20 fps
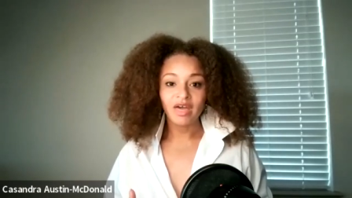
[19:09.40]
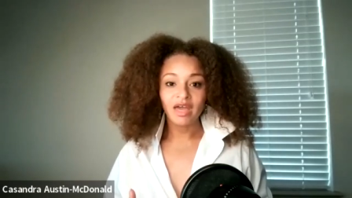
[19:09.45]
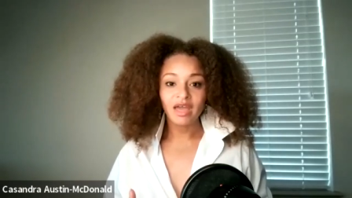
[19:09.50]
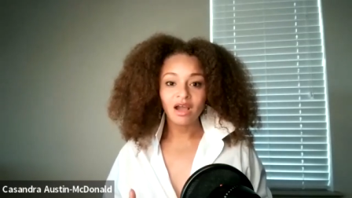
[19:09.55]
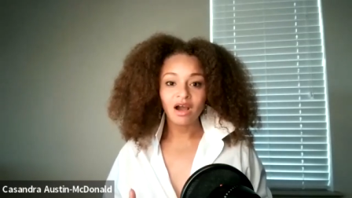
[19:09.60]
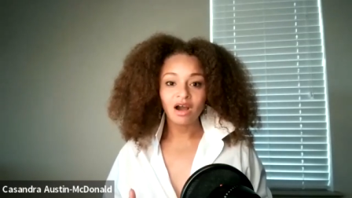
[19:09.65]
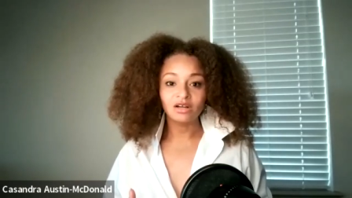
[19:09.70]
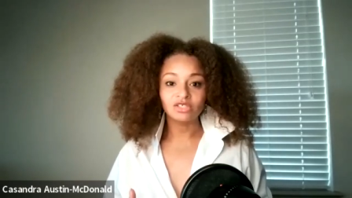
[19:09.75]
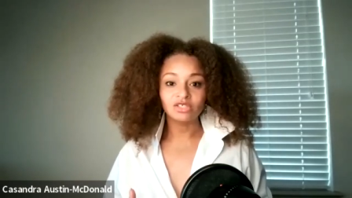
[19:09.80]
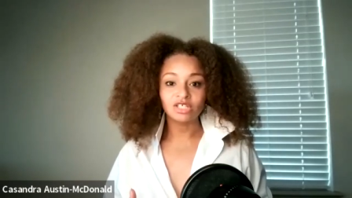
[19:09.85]

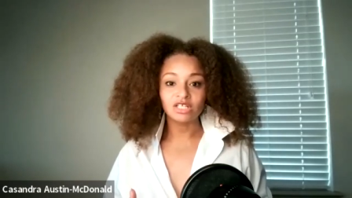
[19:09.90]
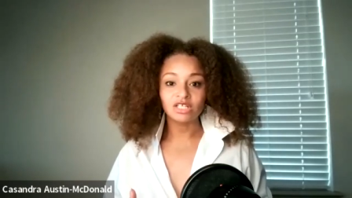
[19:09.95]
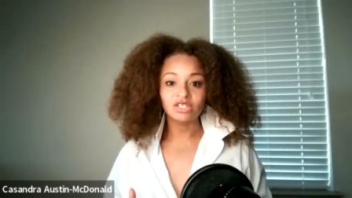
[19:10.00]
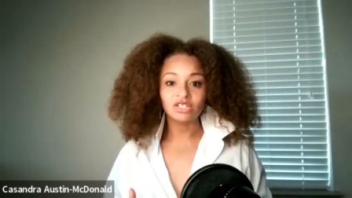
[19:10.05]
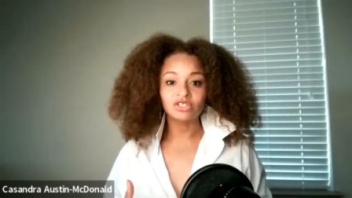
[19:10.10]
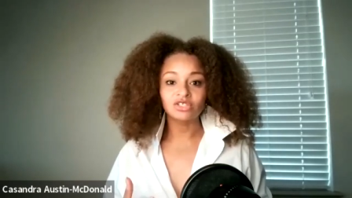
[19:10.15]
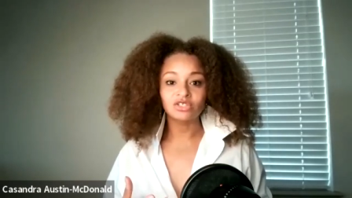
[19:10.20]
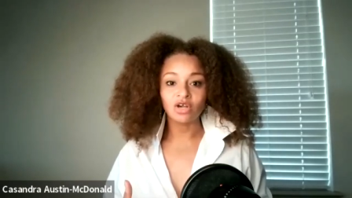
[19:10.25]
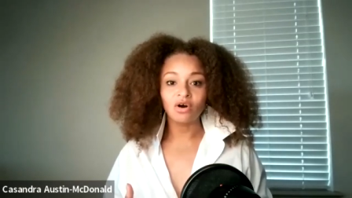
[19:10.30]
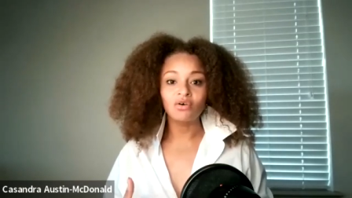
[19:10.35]
They are
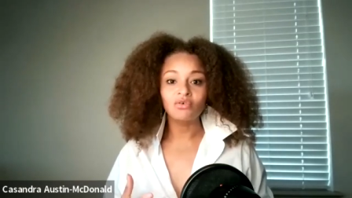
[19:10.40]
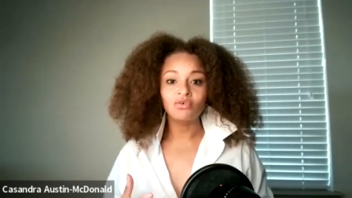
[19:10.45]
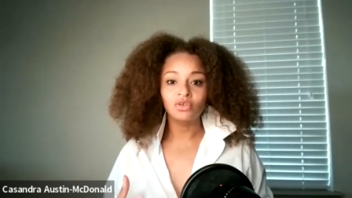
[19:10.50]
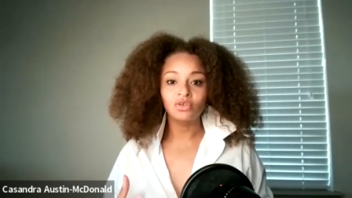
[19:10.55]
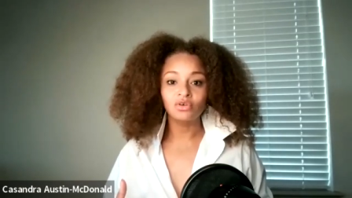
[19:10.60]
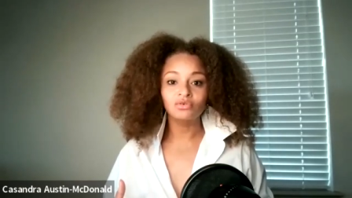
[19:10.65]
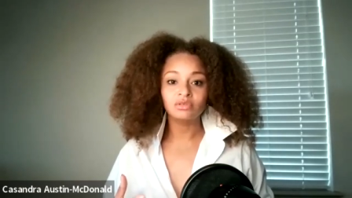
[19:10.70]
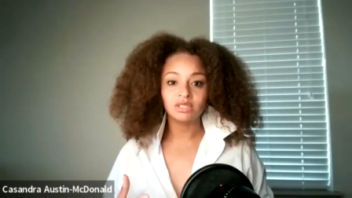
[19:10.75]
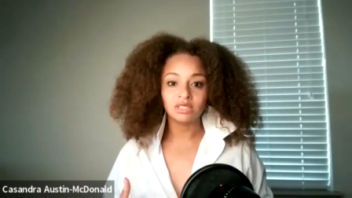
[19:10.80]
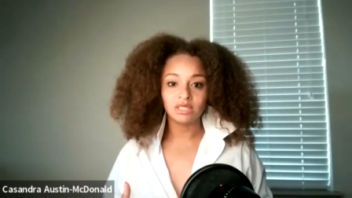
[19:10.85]
just so
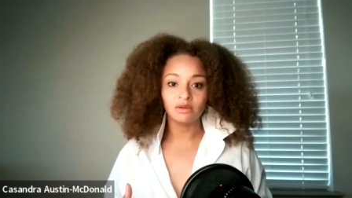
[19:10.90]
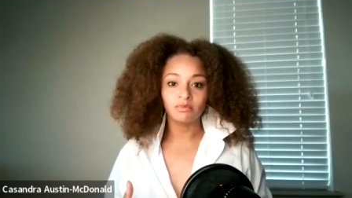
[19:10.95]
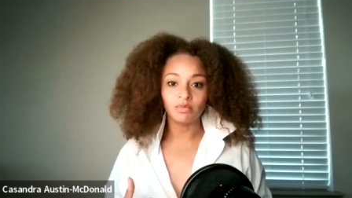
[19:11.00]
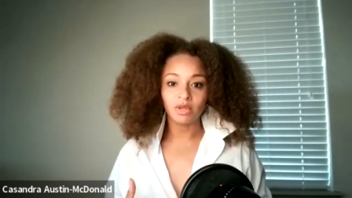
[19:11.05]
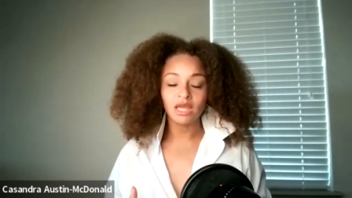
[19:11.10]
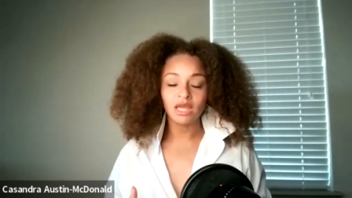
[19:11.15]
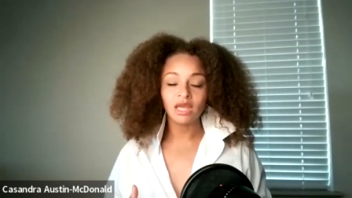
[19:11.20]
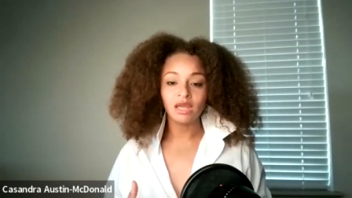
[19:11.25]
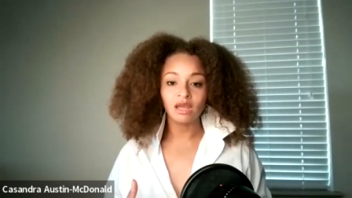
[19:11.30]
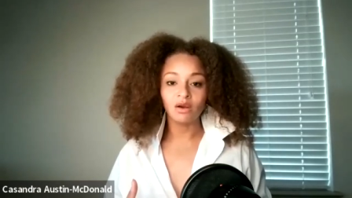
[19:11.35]
used to
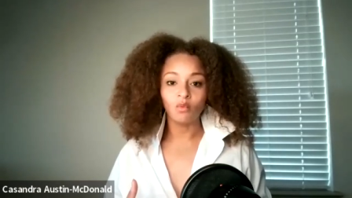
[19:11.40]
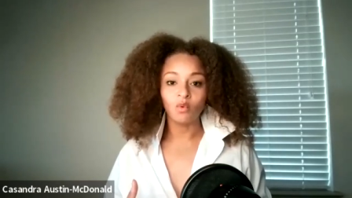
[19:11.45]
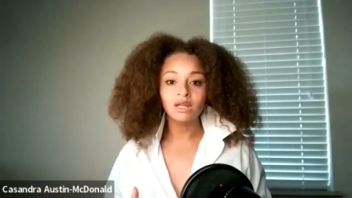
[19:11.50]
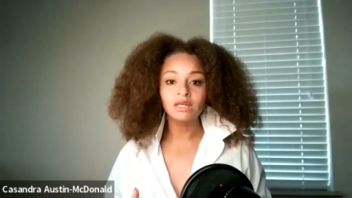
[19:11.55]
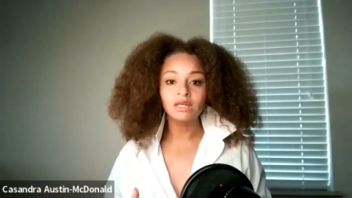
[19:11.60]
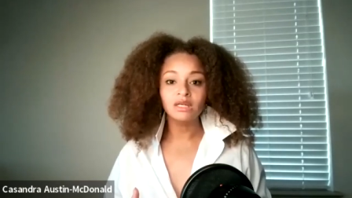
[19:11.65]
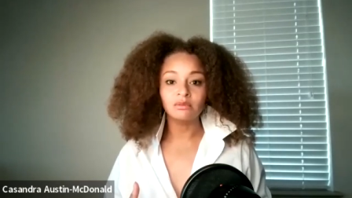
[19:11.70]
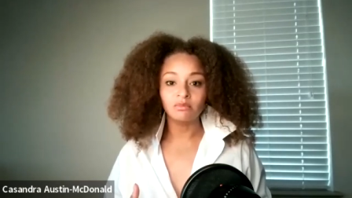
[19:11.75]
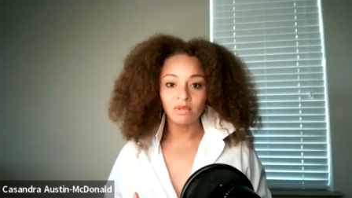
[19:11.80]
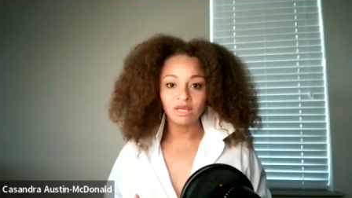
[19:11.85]
being
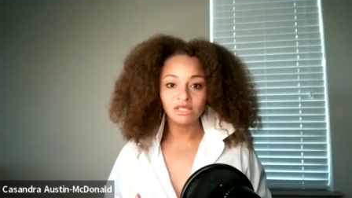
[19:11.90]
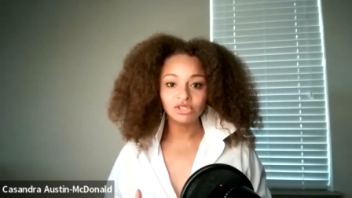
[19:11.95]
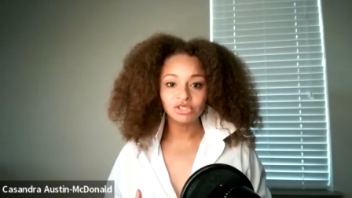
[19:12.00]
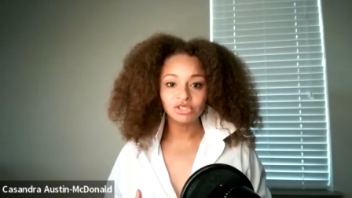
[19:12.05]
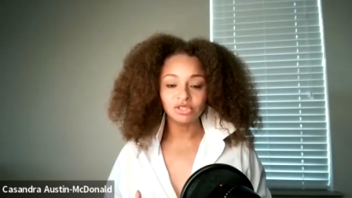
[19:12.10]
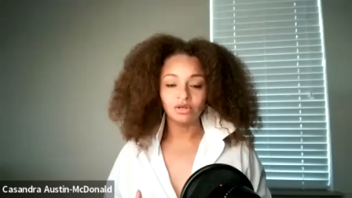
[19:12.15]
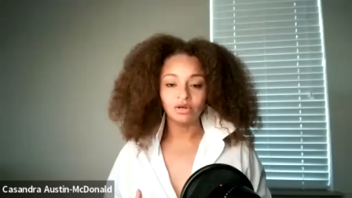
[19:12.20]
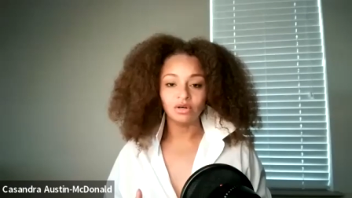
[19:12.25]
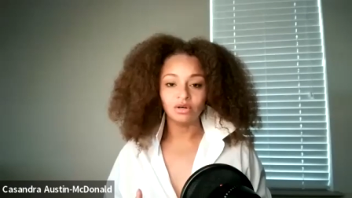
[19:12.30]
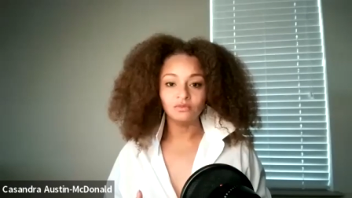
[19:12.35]
one
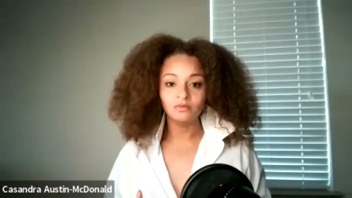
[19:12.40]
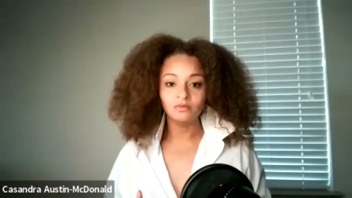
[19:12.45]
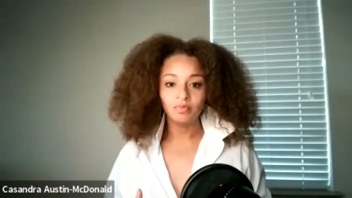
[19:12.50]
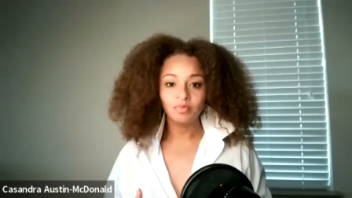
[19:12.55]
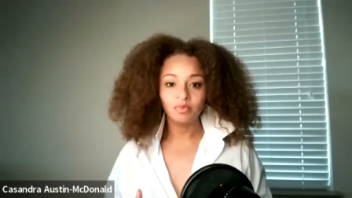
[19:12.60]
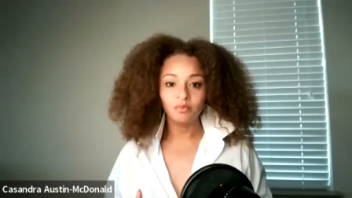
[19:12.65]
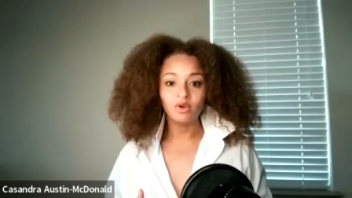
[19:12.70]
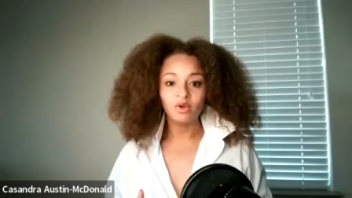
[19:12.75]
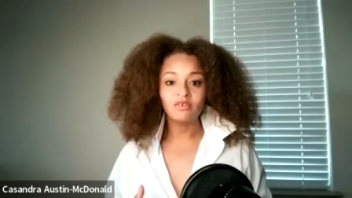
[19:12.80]
dimensional.